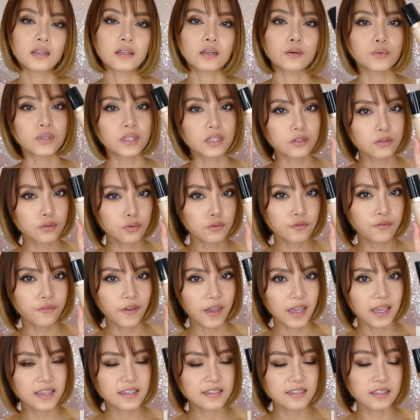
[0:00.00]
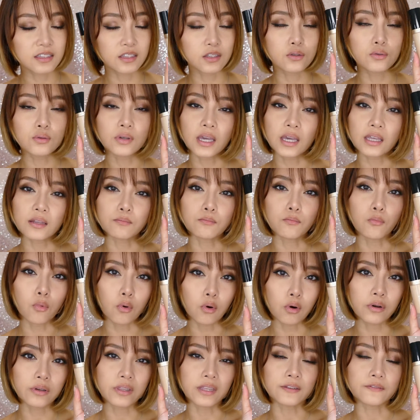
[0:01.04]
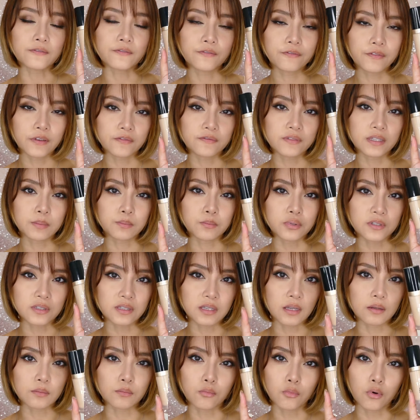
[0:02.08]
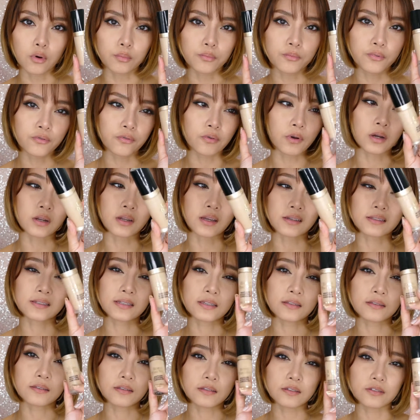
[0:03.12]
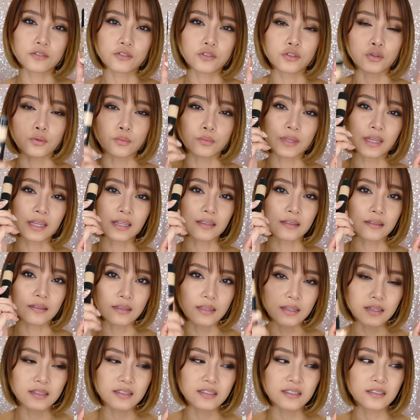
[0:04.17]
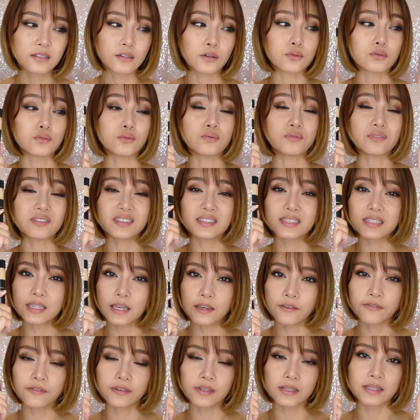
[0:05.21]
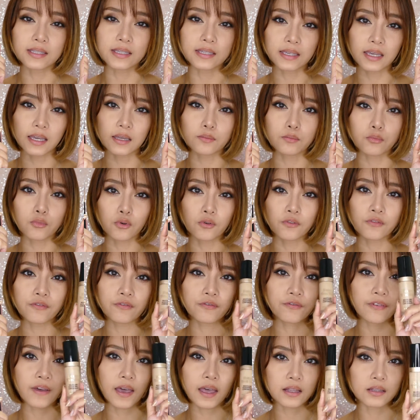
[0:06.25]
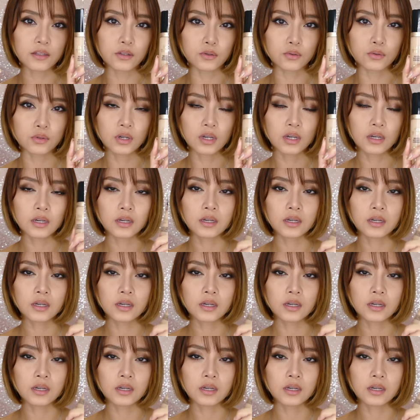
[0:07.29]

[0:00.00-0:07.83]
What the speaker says: Now with the Too Faced, you get more than 50% more product in this tube than in this, so you definitely get more value.